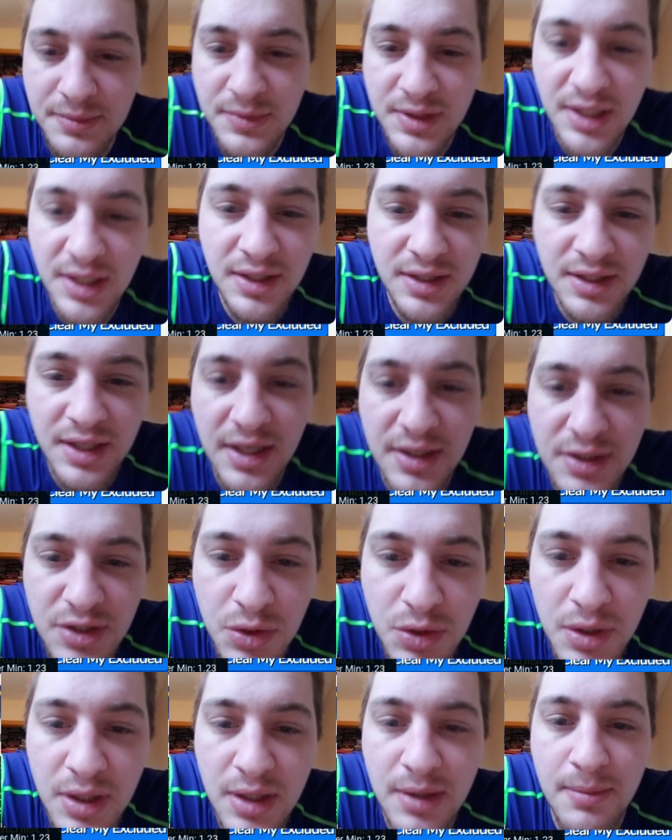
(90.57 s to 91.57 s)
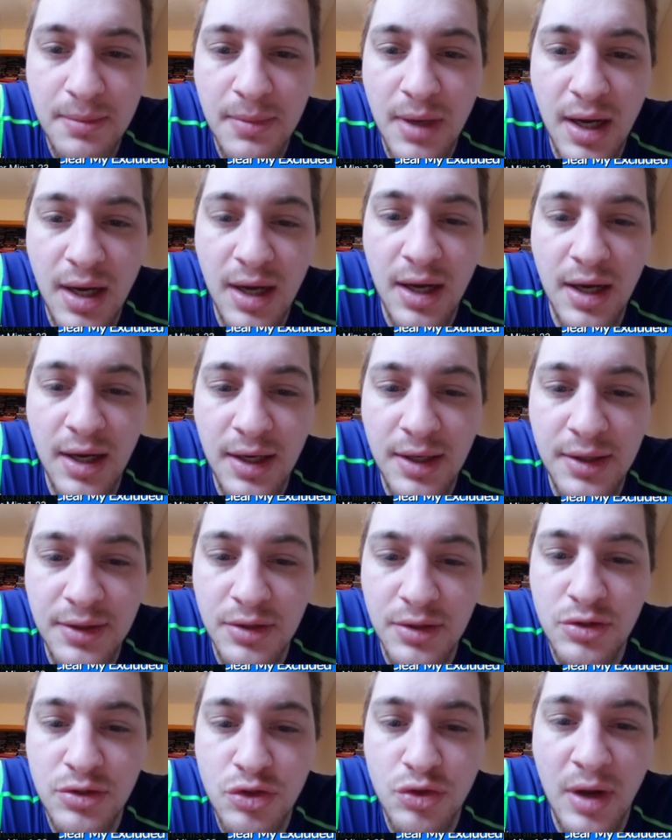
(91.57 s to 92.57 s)
Didn't get to him
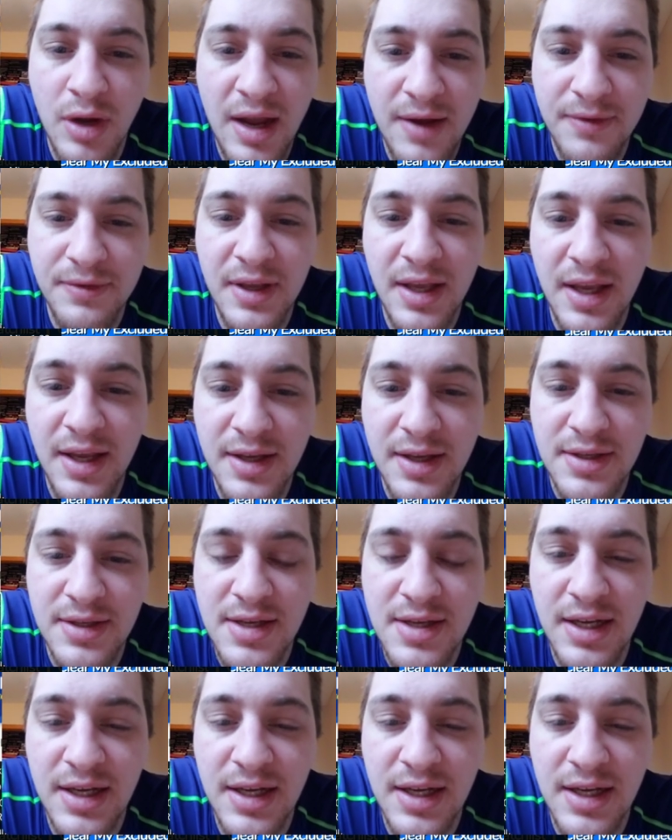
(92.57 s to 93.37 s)
on DraftKings.